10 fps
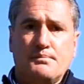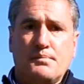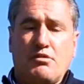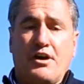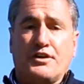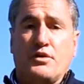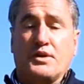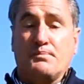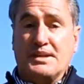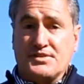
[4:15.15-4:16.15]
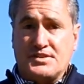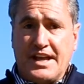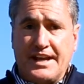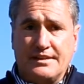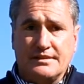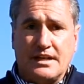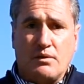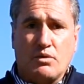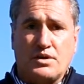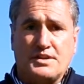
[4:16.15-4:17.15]
Prior to going to Penn State, I
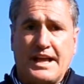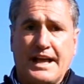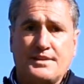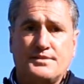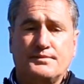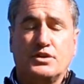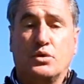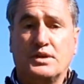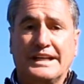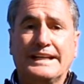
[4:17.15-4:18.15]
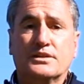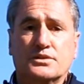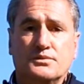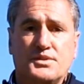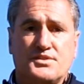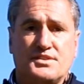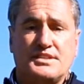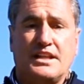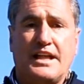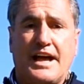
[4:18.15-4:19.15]
worked at Golden Eagle, which is in
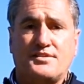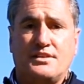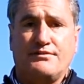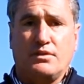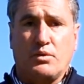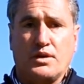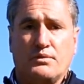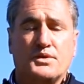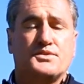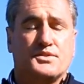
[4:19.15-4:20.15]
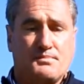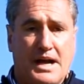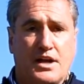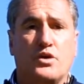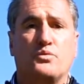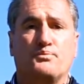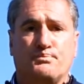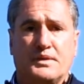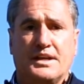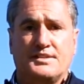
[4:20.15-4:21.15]
Tallahassee, Florida, which is my home.
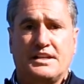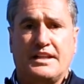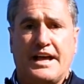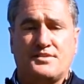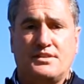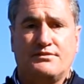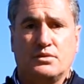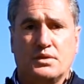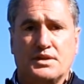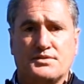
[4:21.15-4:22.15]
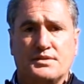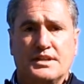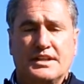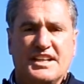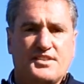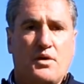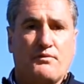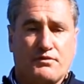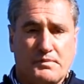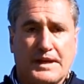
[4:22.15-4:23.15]
Tallahassee, Florida is home
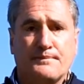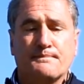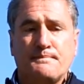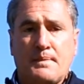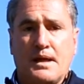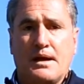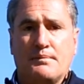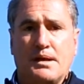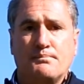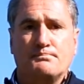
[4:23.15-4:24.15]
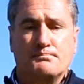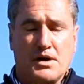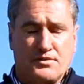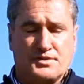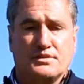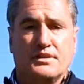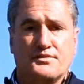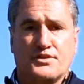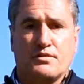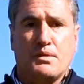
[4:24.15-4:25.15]
for me. My mother still lives
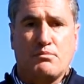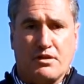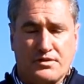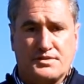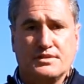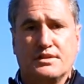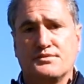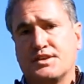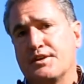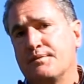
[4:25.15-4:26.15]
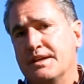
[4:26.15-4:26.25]
there, my brother still lives there.